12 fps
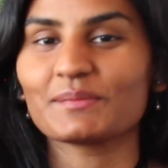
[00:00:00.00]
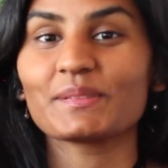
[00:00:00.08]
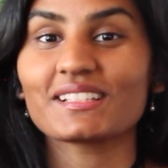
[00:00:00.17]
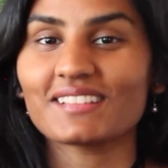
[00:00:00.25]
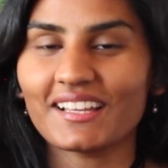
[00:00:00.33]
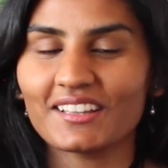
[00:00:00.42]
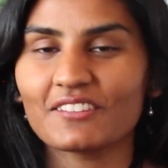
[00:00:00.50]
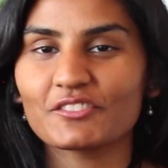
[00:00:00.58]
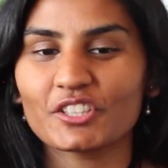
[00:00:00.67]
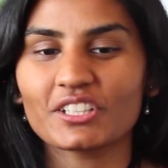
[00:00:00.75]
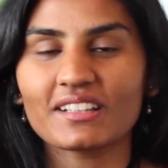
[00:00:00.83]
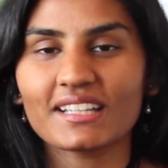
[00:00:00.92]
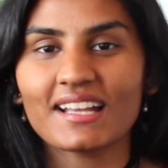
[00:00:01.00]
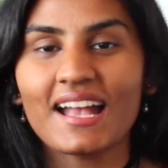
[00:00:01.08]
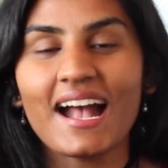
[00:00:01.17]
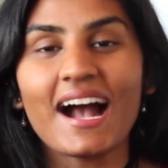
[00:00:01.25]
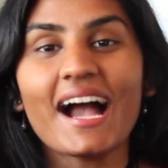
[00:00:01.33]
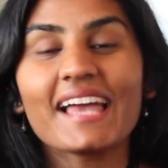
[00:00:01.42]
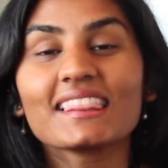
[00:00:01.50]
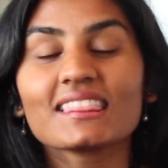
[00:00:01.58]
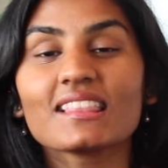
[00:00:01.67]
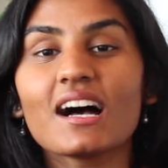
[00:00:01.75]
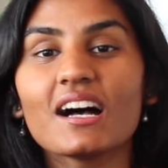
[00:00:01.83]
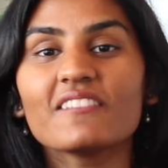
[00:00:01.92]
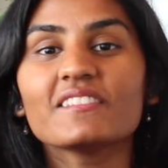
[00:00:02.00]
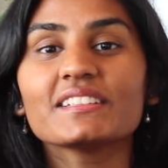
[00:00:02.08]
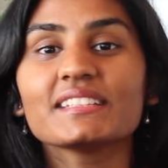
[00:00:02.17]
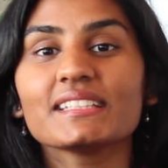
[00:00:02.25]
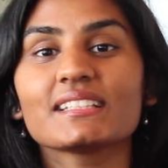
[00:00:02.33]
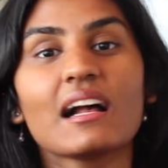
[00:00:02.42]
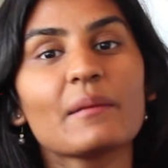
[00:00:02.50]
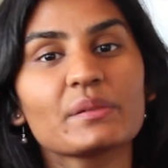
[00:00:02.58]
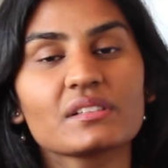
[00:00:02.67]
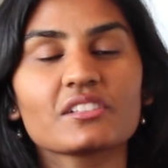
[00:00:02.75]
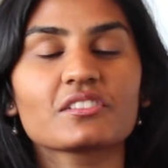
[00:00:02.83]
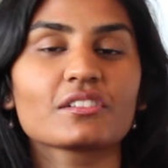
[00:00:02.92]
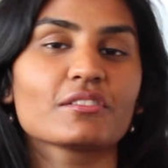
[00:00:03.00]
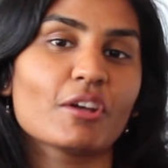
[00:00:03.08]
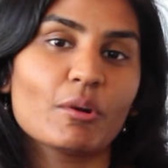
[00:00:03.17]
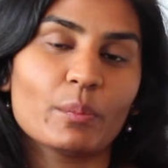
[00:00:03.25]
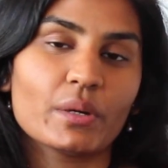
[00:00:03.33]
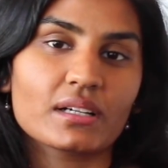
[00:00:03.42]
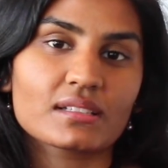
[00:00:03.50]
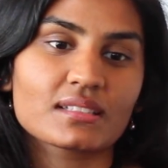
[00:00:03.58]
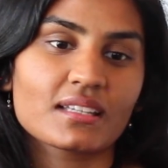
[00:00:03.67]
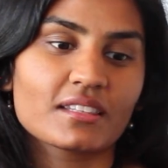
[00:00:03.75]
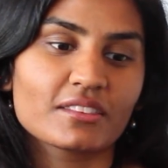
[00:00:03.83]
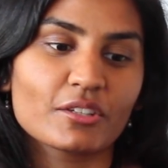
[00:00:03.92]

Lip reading: because I love journaling. I love the decomposition notebooks.